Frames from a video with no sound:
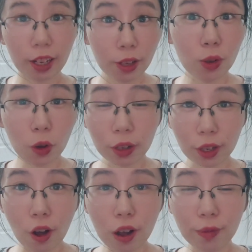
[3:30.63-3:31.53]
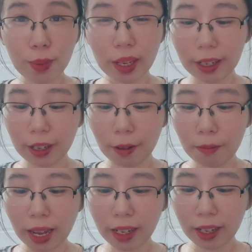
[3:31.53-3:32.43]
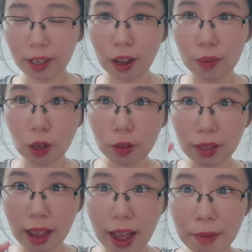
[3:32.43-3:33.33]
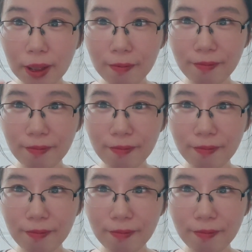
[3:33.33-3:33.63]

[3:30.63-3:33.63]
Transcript: And you know it's off because the mic is off, so tap